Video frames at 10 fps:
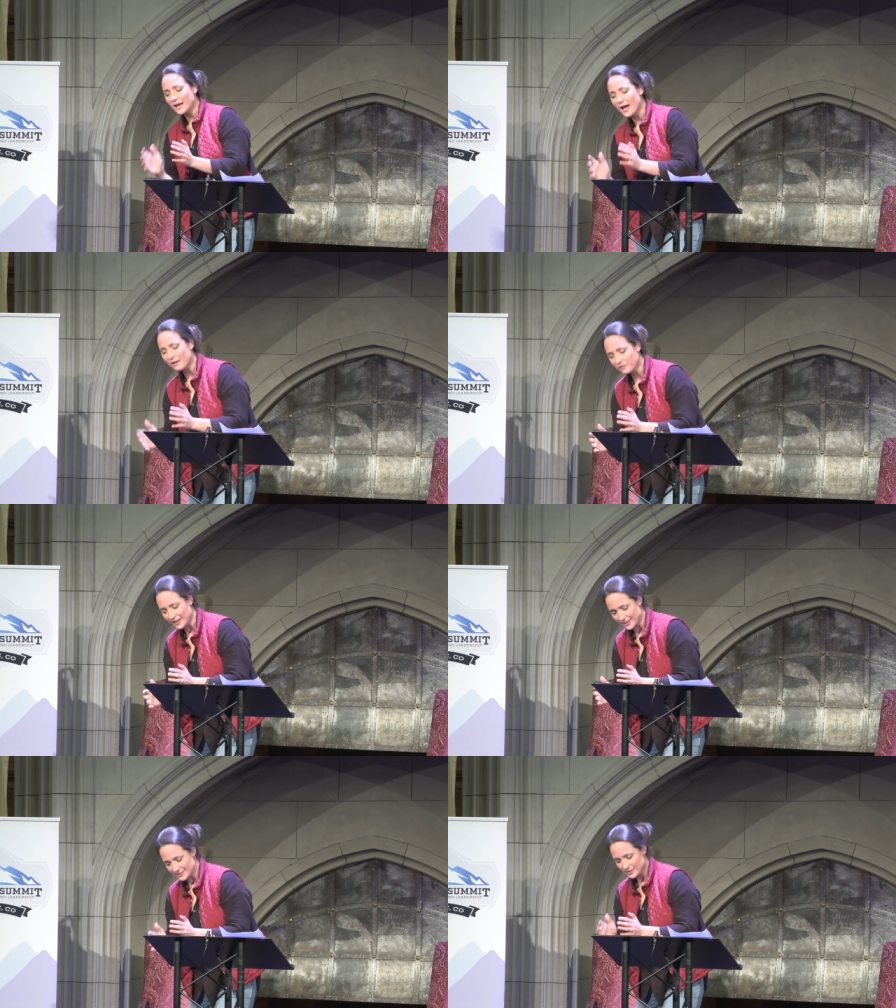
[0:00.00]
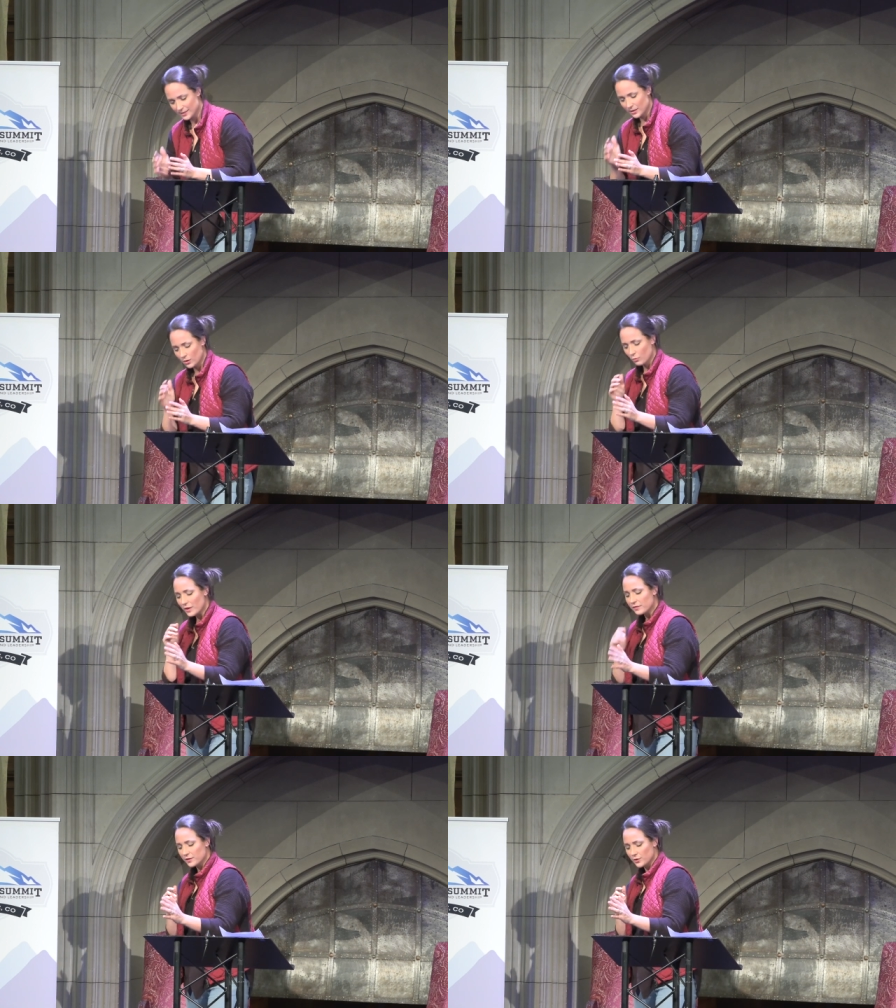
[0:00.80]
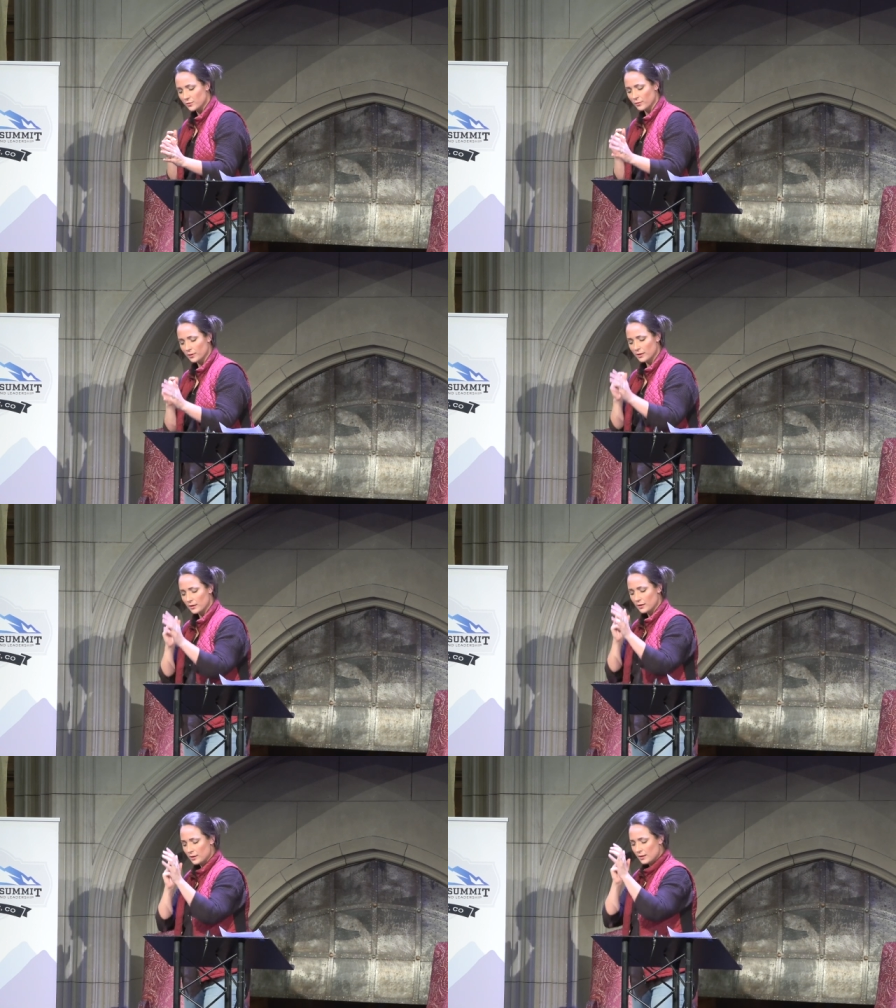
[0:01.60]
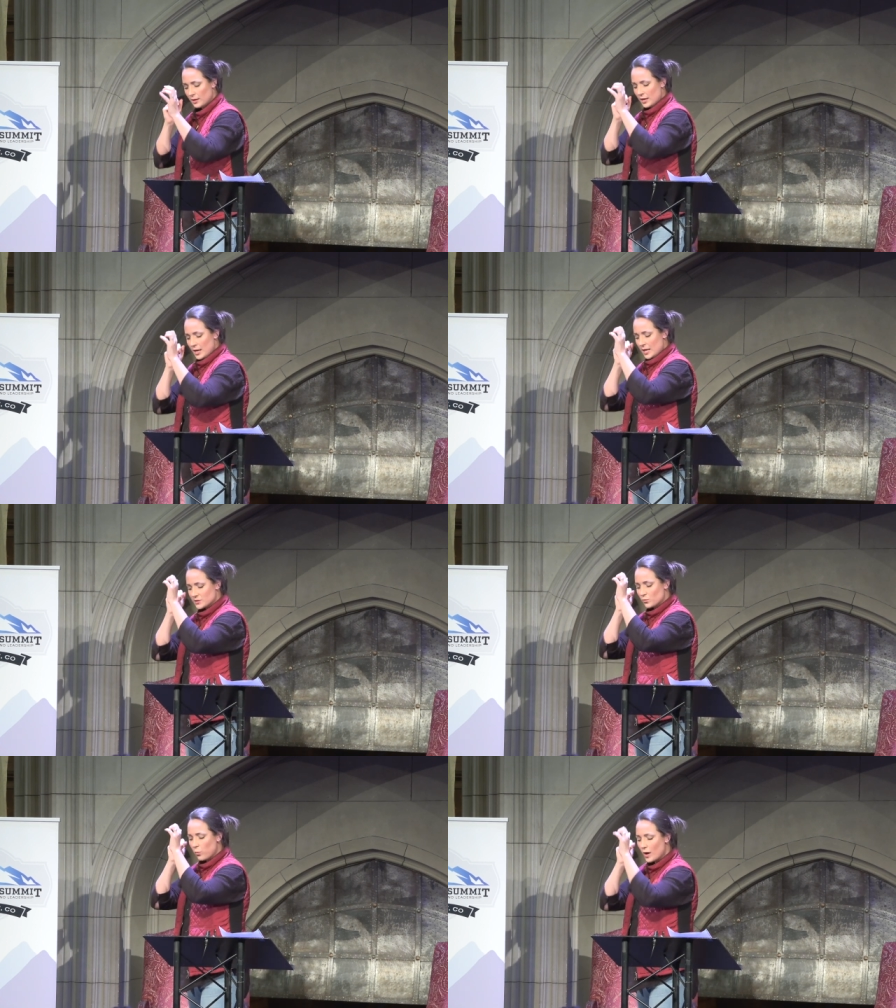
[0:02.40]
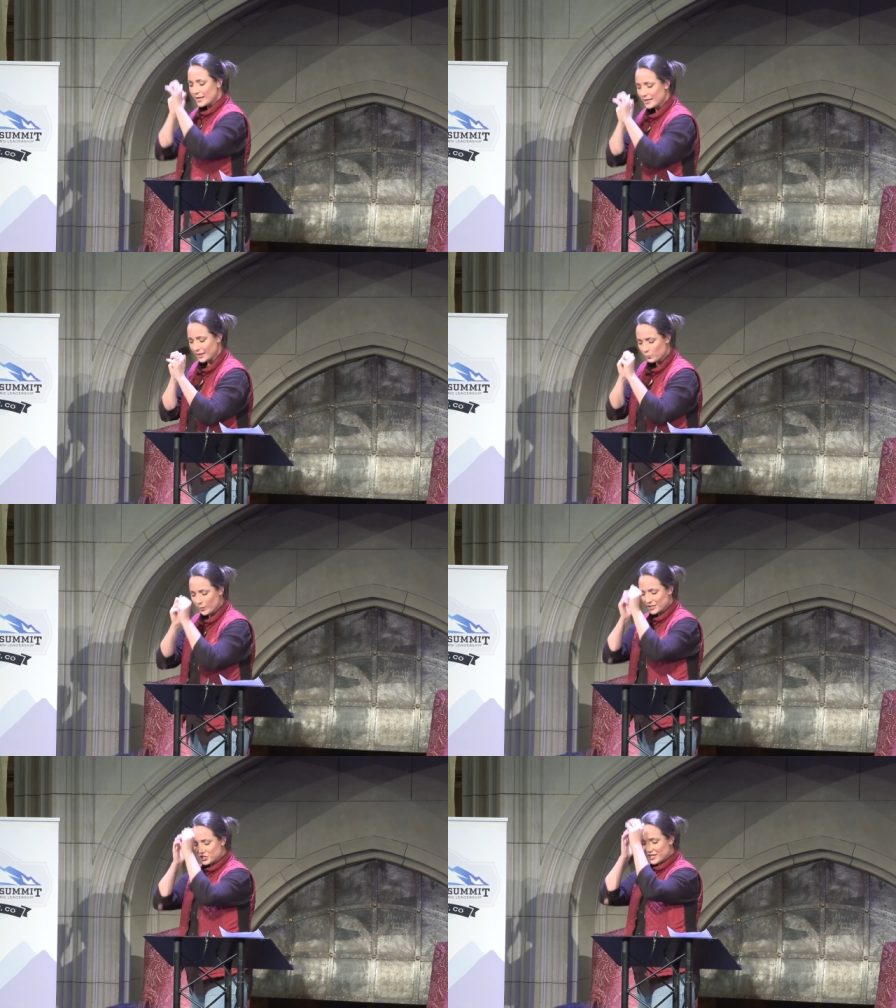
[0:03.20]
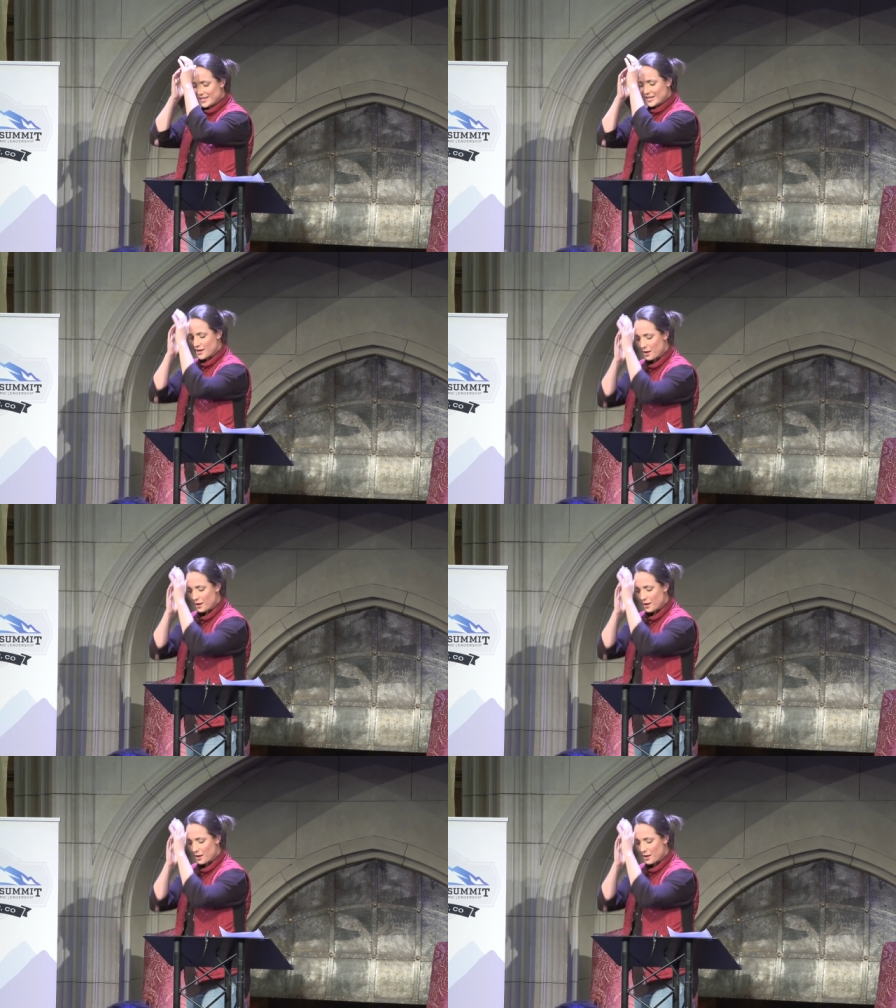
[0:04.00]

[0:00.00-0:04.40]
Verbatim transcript: covenant with you is one in which he